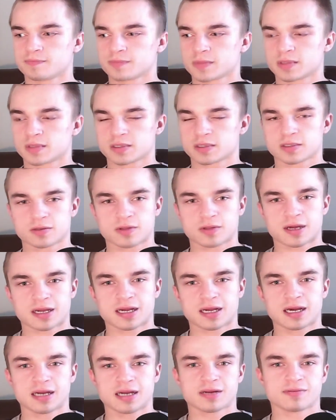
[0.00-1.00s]
So that
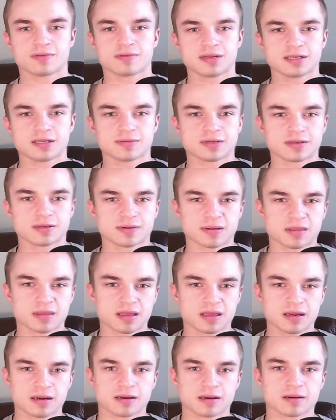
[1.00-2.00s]
kind of leads me to my
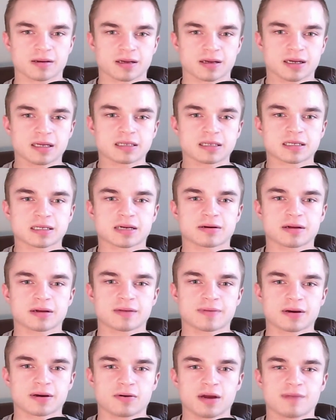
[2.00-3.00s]
thing. Is like,
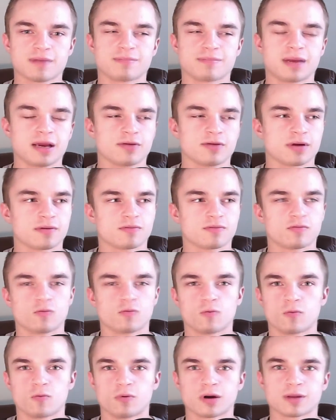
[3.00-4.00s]
if I don't have Minecraft,
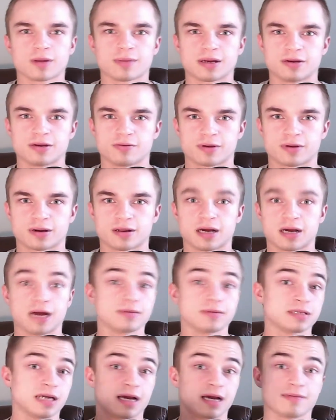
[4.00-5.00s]
what am I doing?
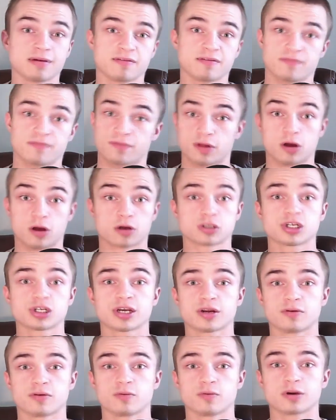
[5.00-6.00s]
Obviously I have my vlog
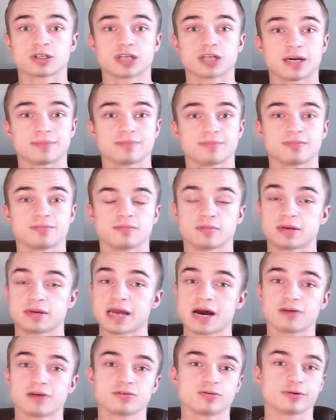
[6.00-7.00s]
channel, which I'm
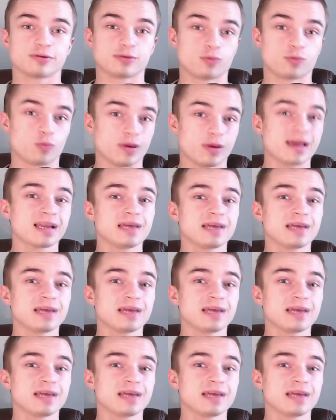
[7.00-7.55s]
now doing weekly